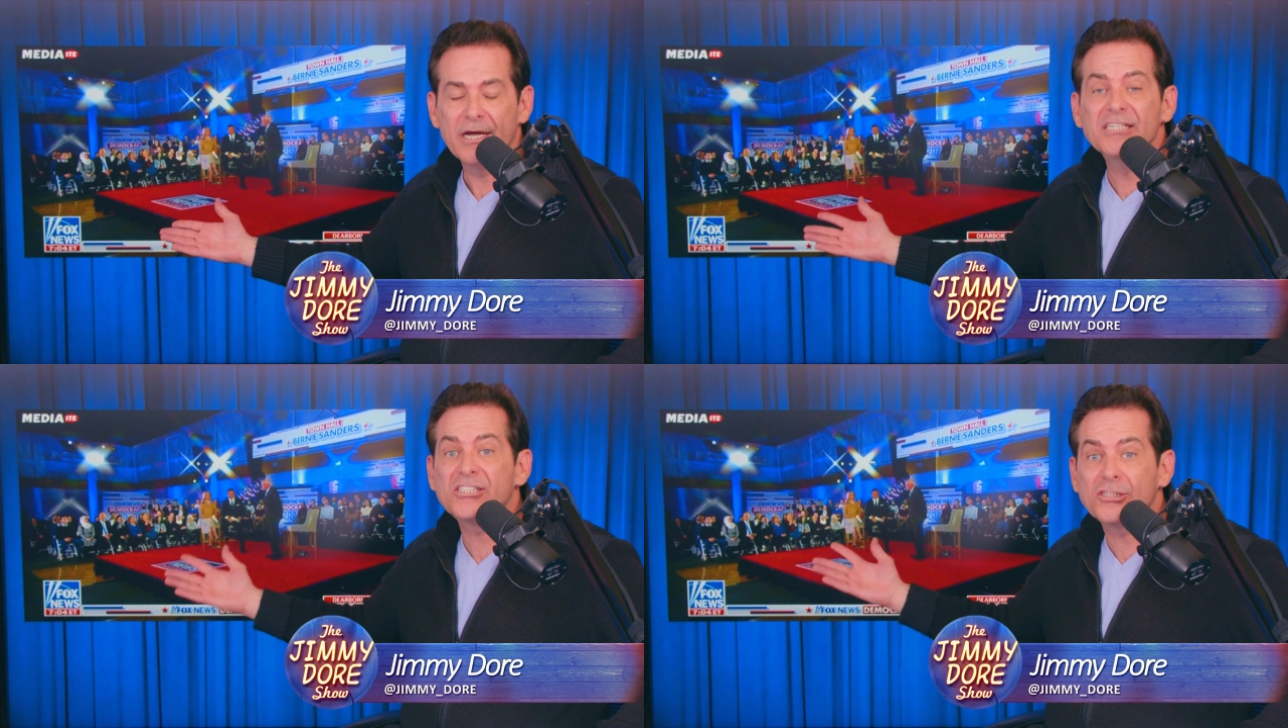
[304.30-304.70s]

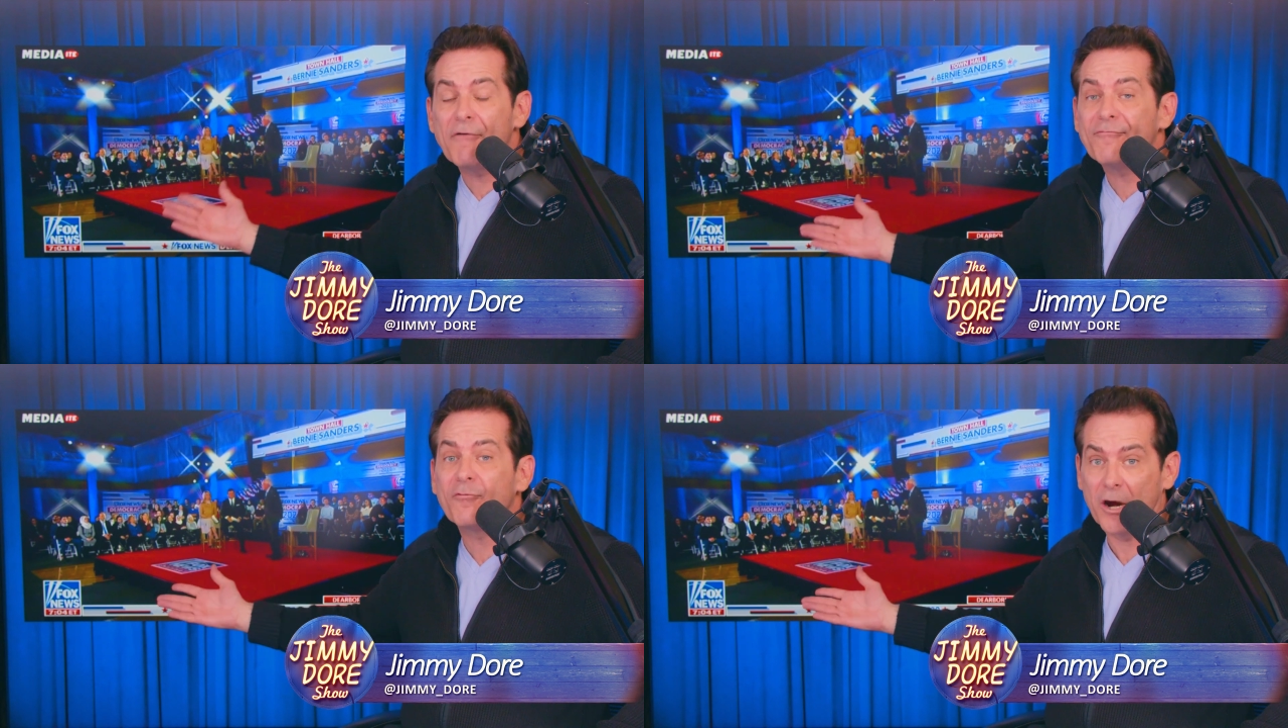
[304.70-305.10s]
is
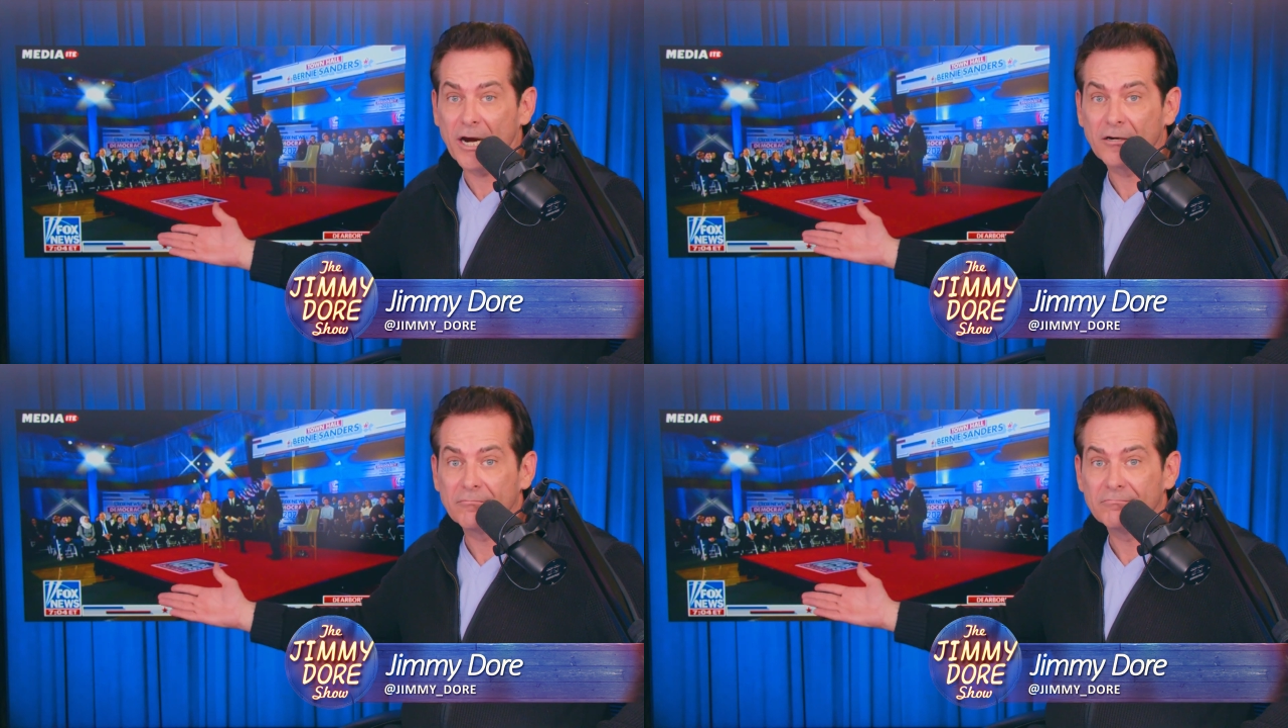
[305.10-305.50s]
suffering
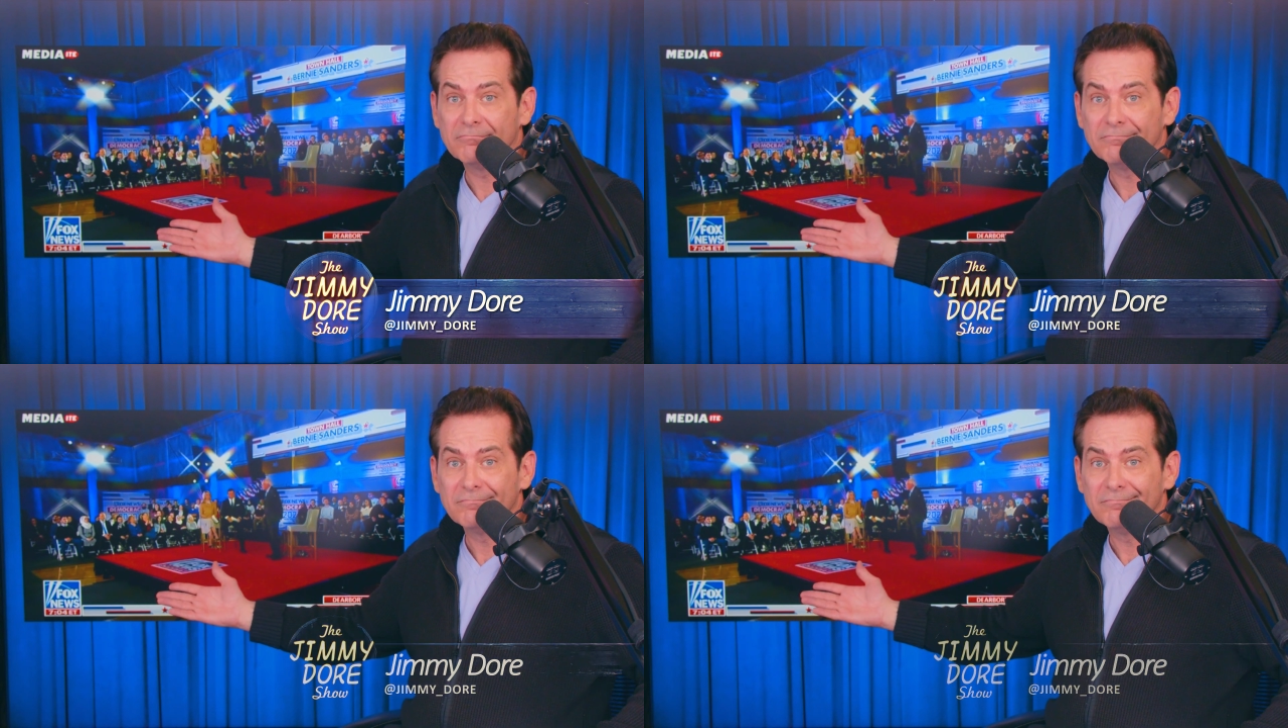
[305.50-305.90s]

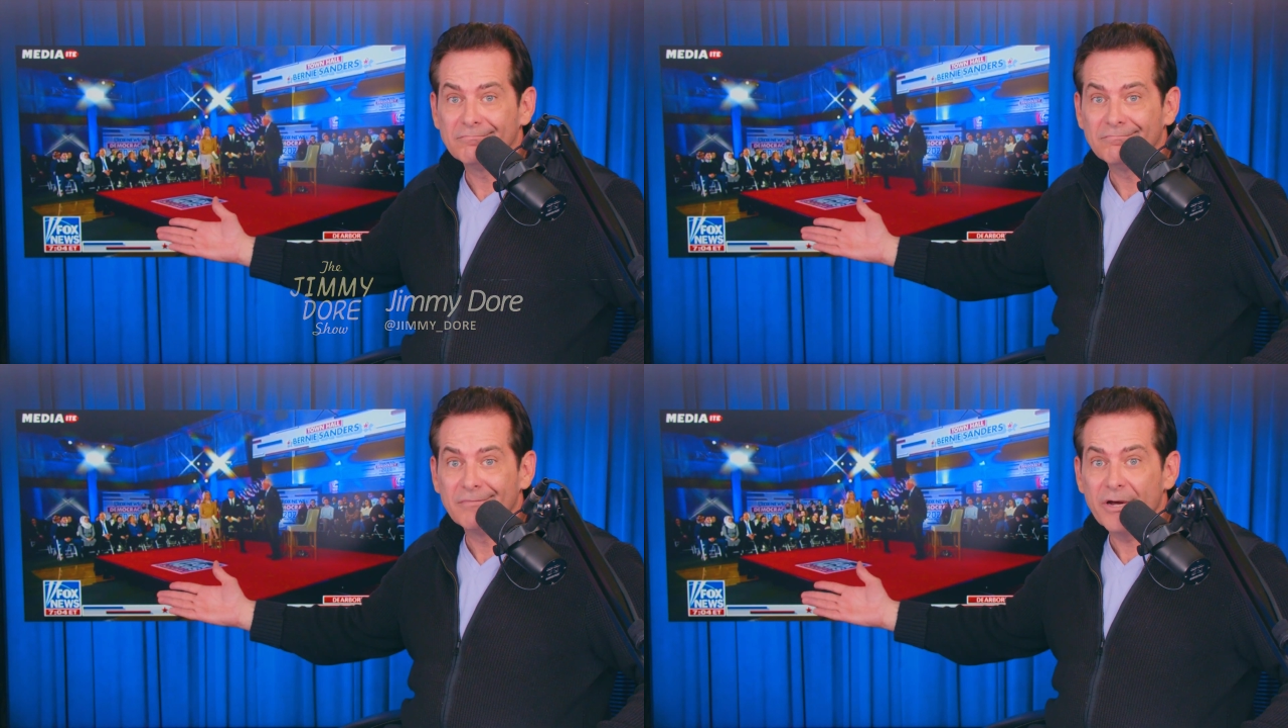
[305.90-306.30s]

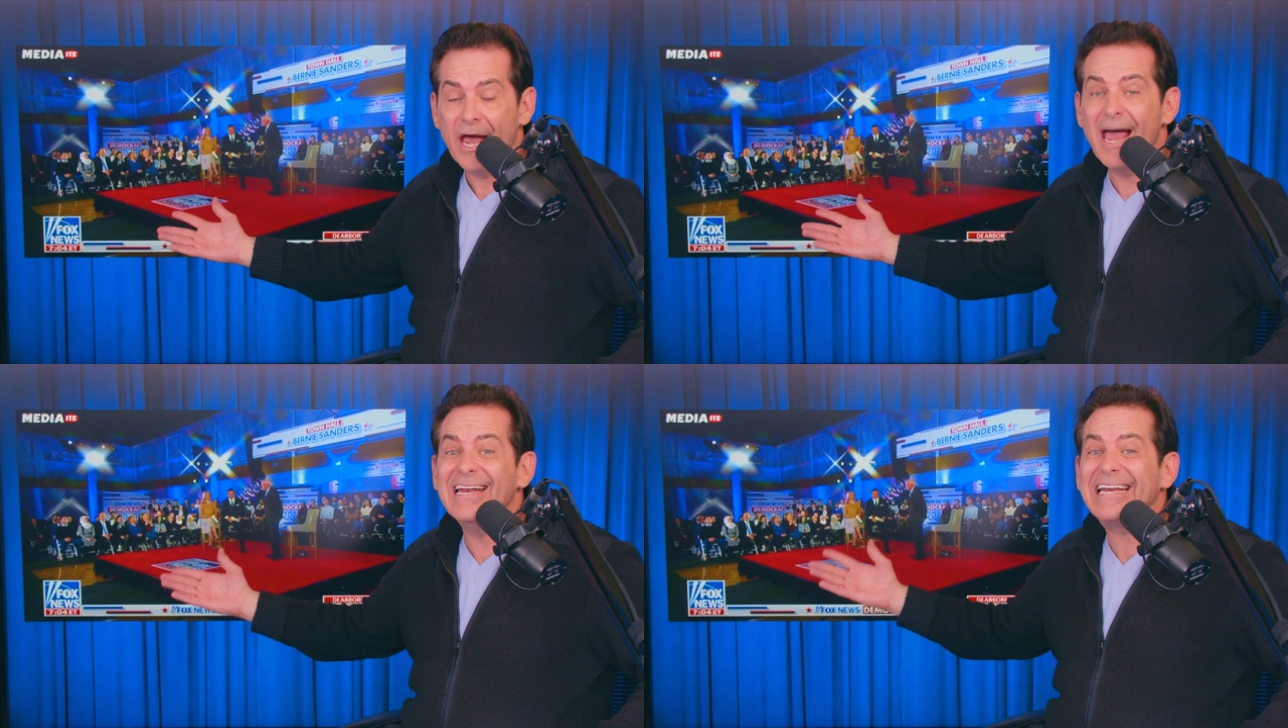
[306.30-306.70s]

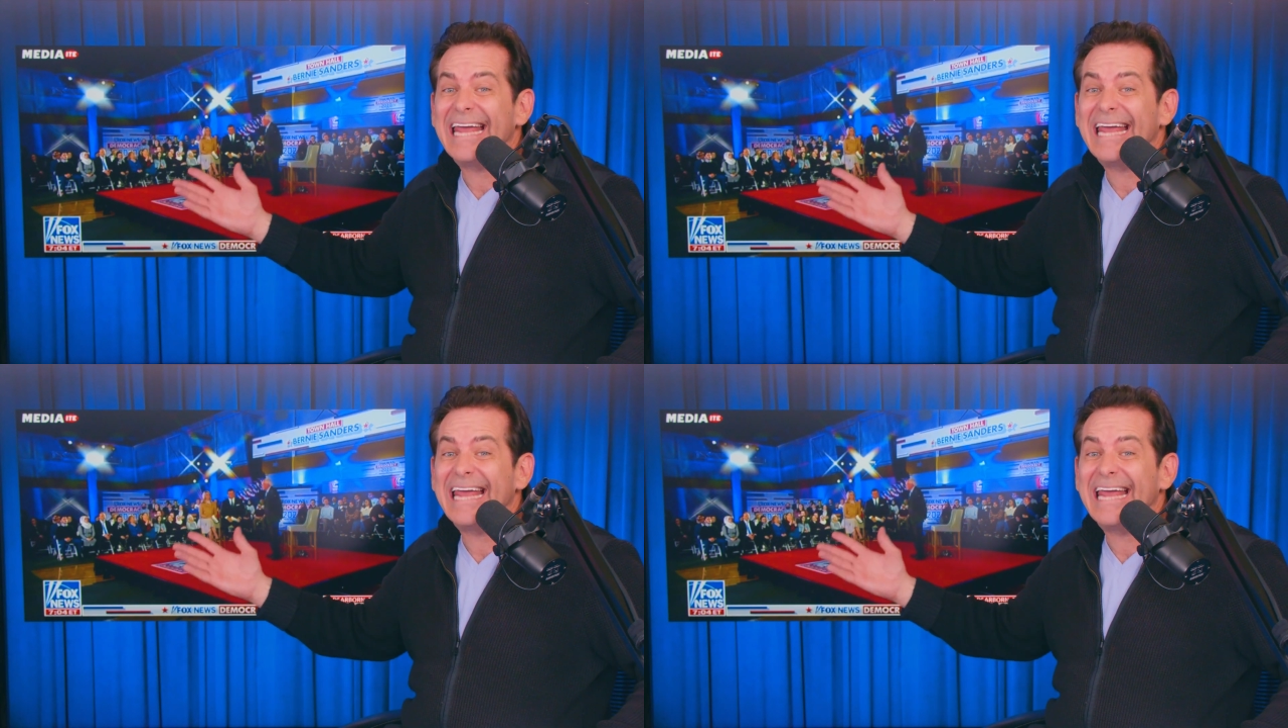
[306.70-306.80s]
and